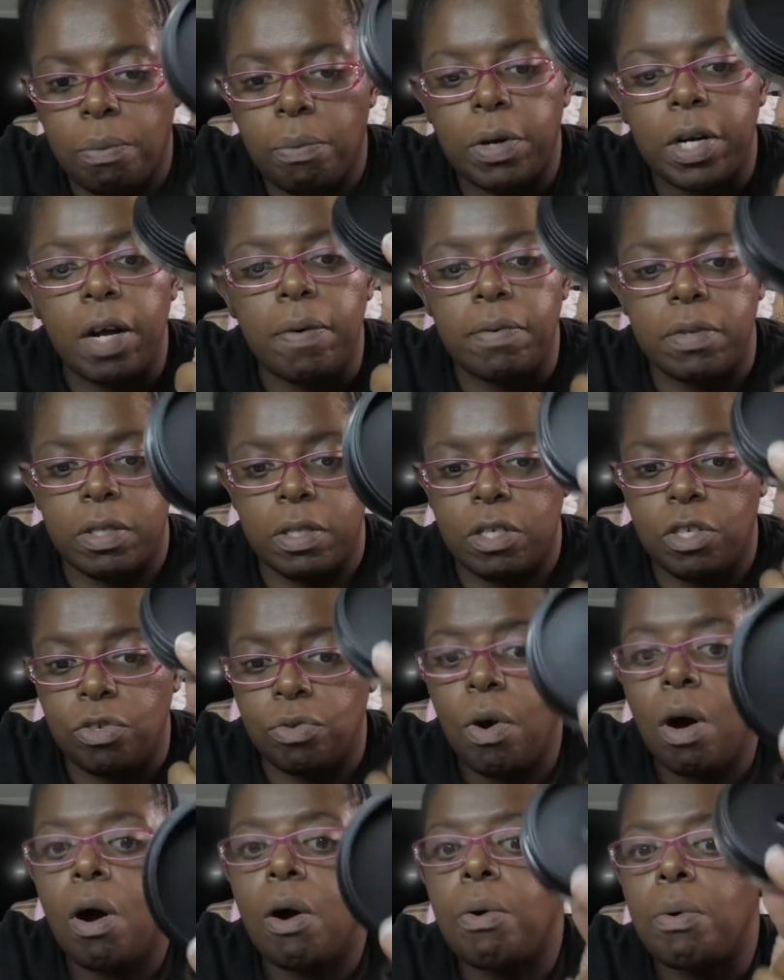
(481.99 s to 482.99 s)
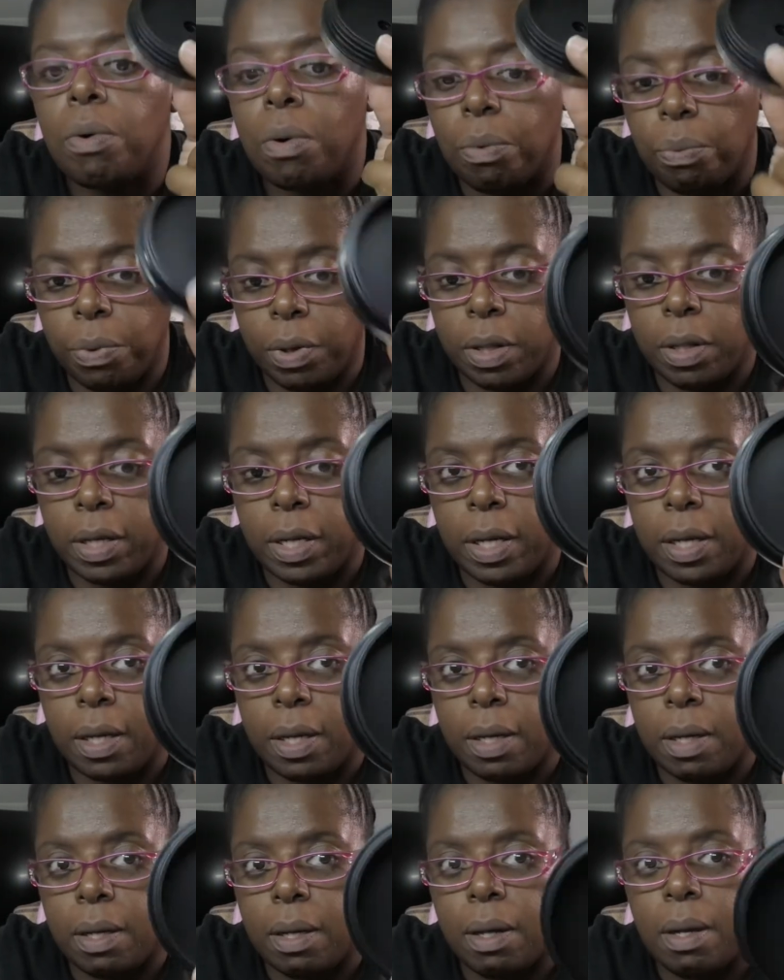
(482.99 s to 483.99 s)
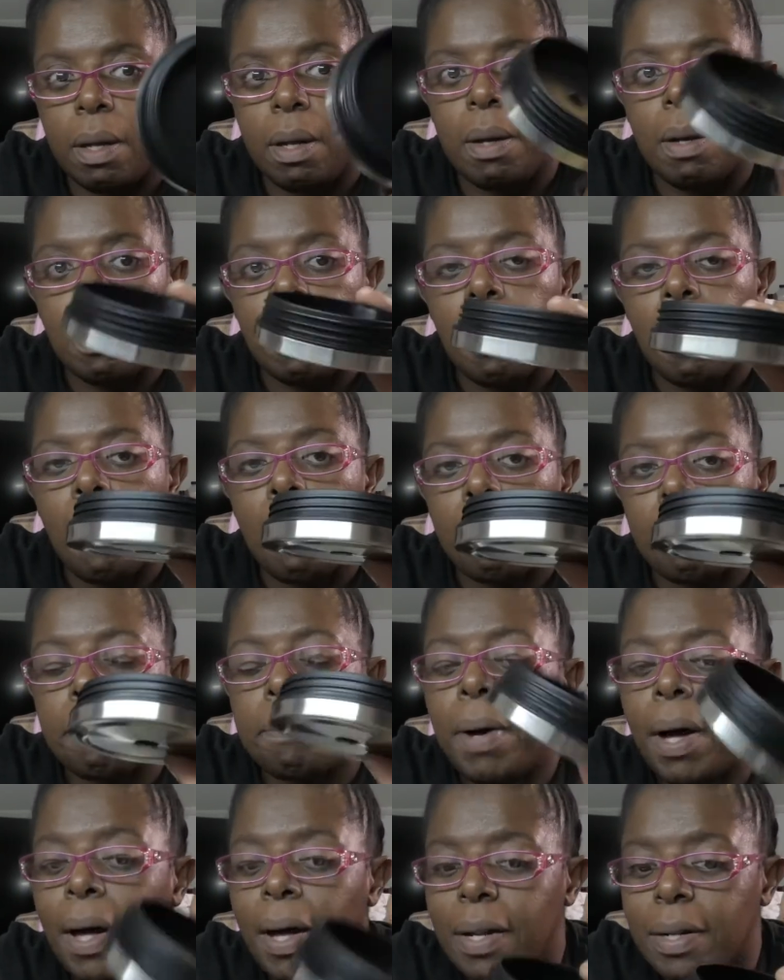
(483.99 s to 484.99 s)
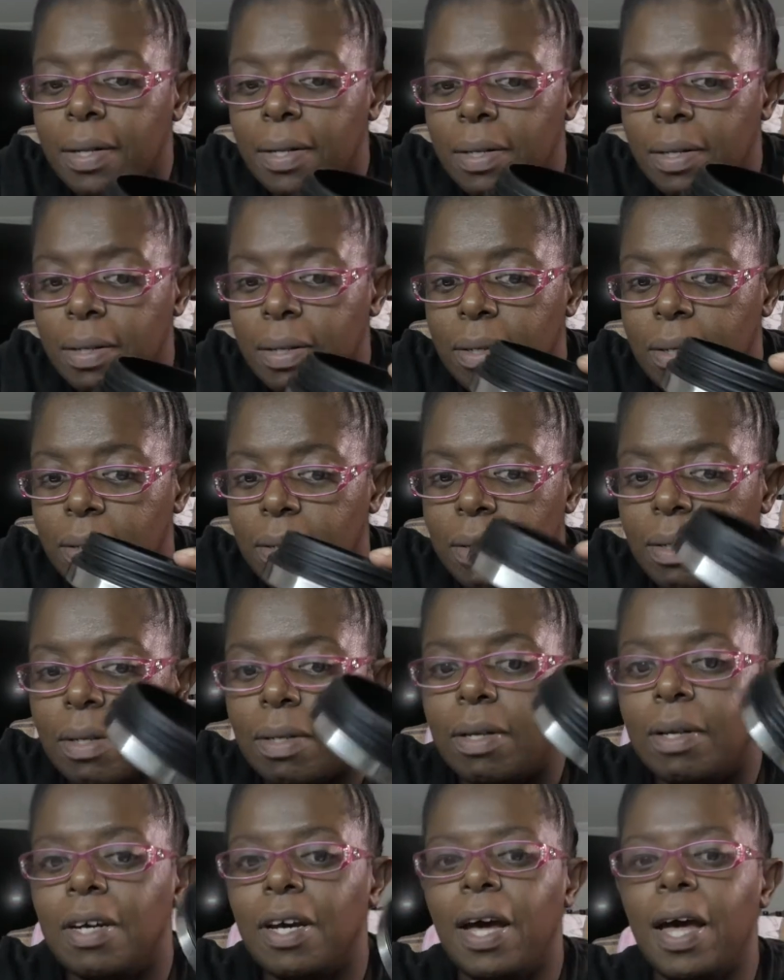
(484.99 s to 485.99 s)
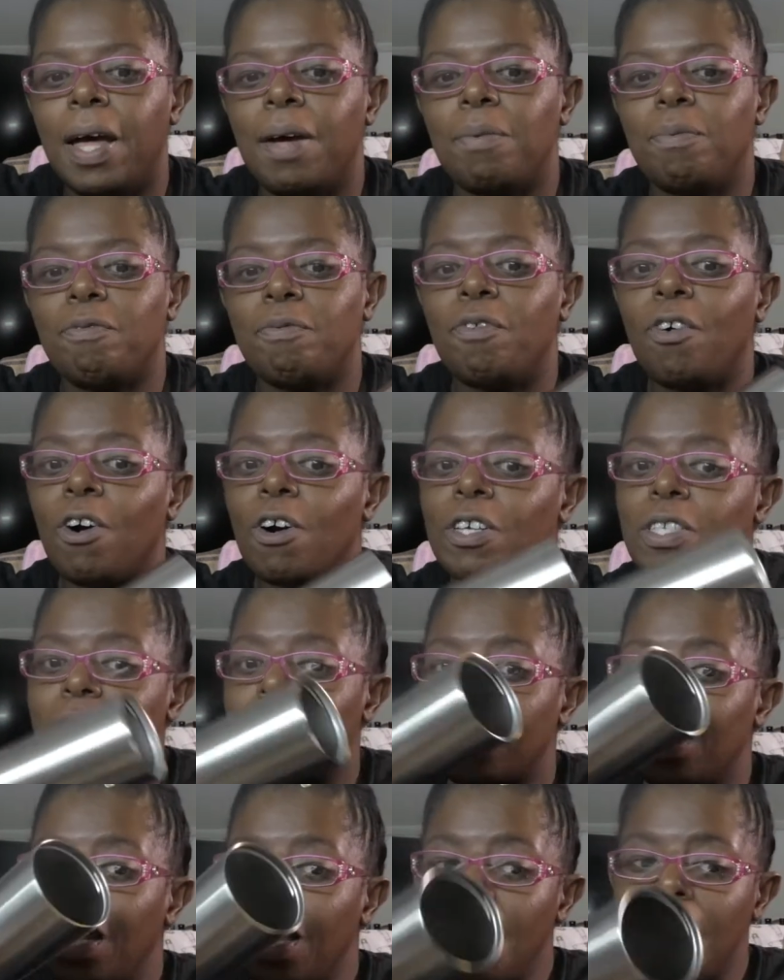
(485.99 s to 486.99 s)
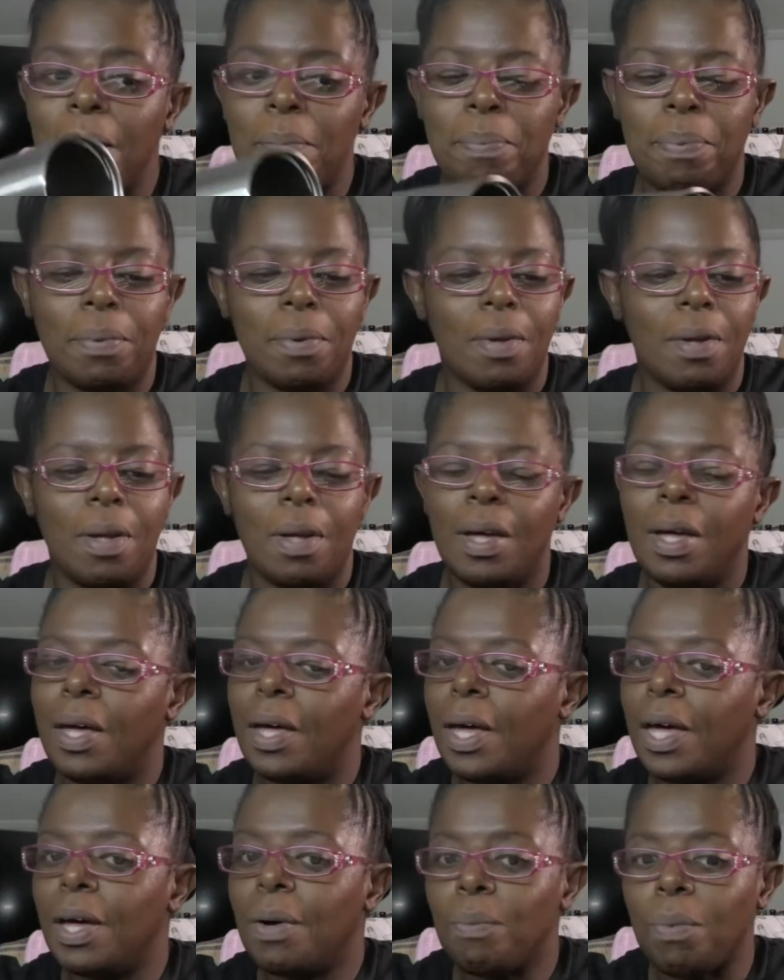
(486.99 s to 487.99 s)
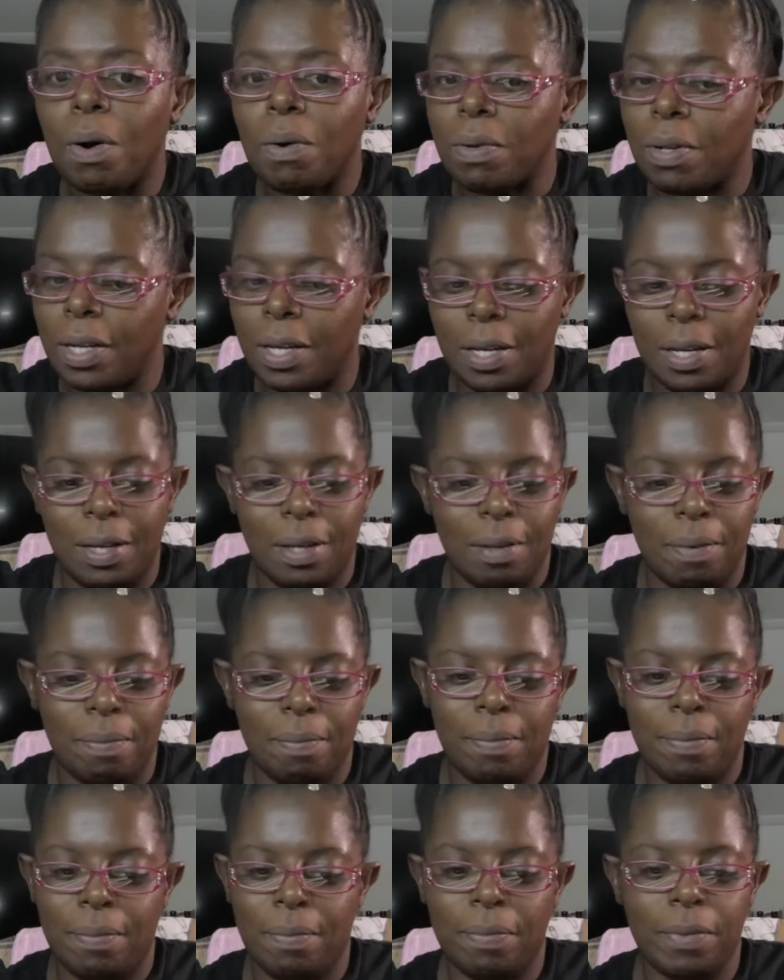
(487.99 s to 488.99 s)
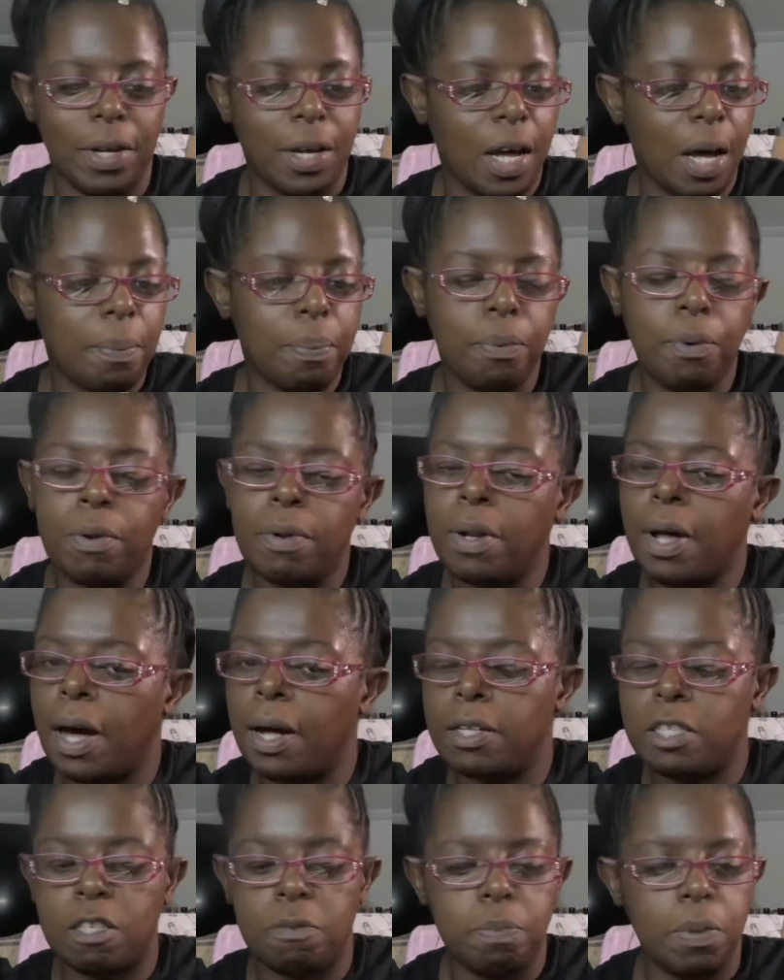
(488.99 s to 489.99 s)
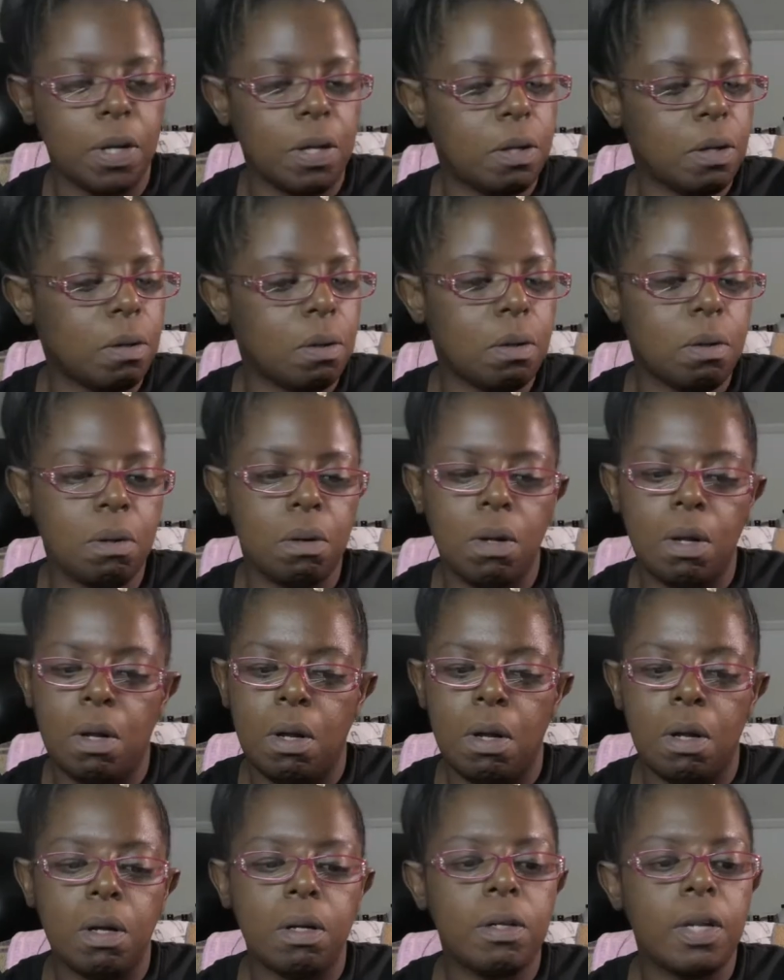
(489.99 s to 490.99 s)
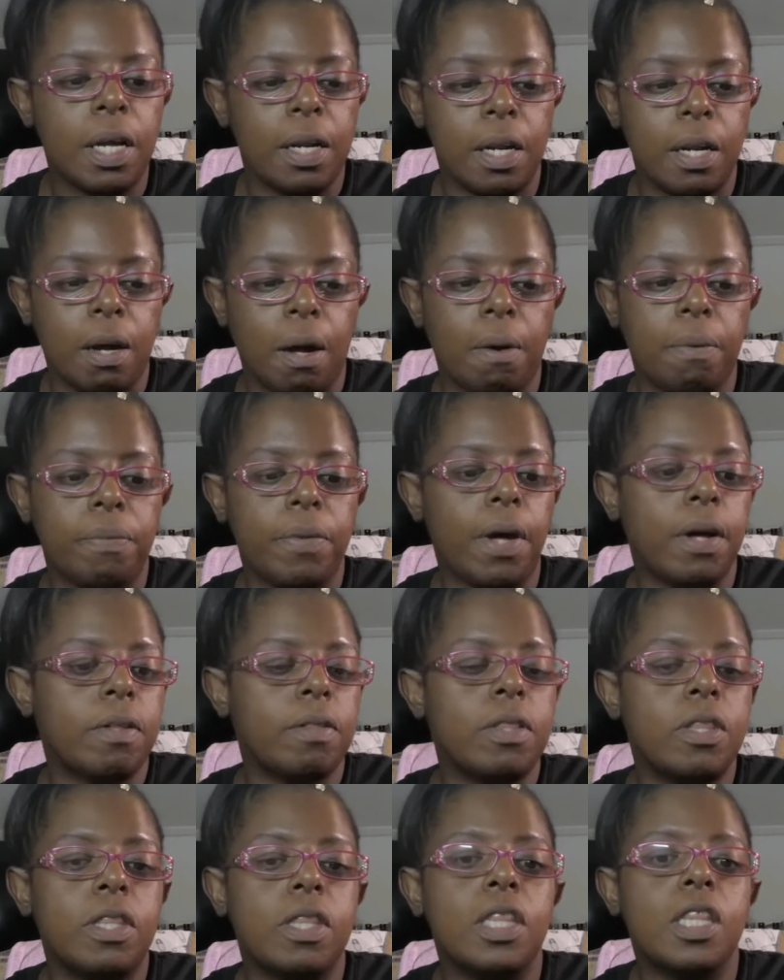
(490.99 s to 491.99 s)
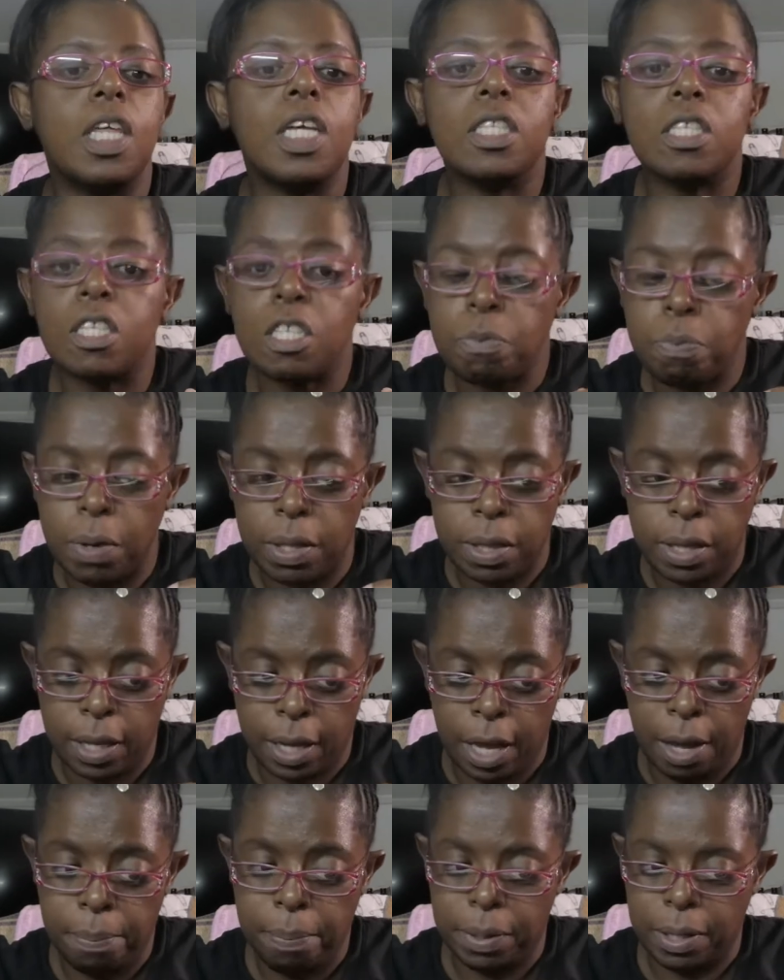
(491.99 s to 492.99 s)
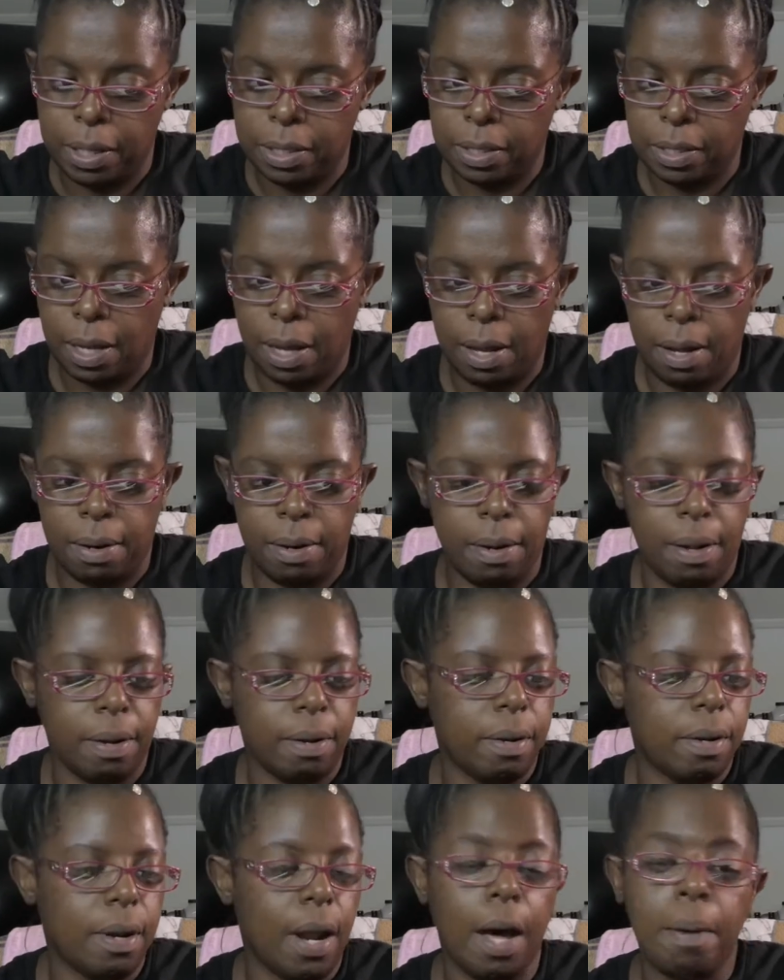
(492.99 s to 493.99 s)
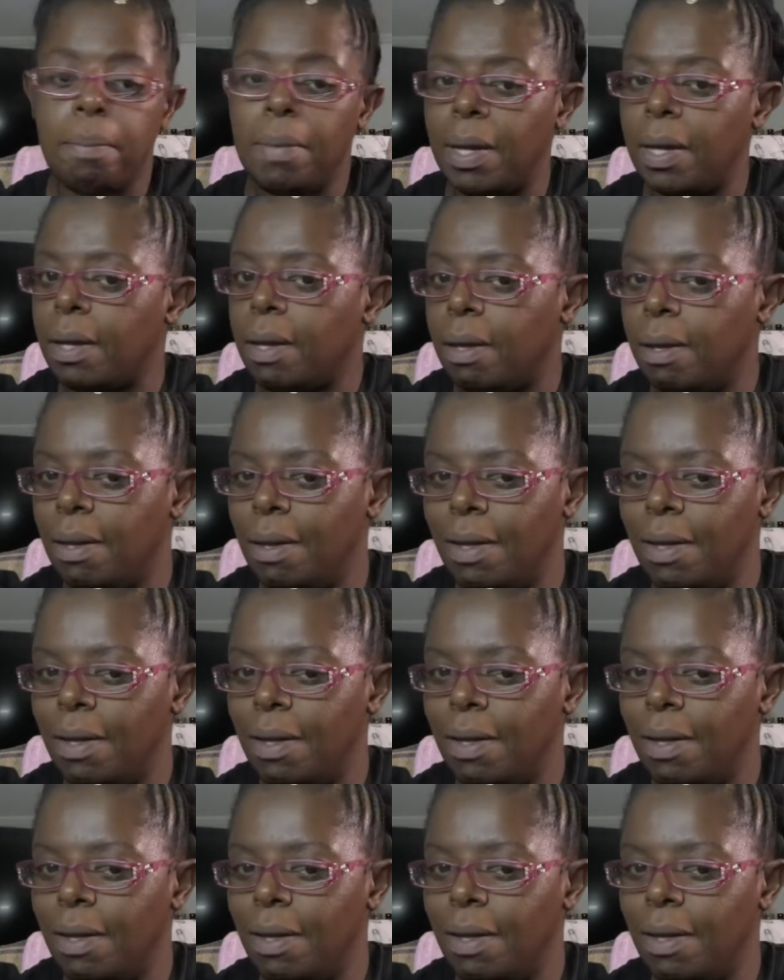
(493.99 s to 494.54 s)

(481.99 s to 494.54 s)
Whatever's in the straw will leak. But as far as the cup, it won't leak. The cup will not spill. Nothing at all. Now, this is what the company said. Not me.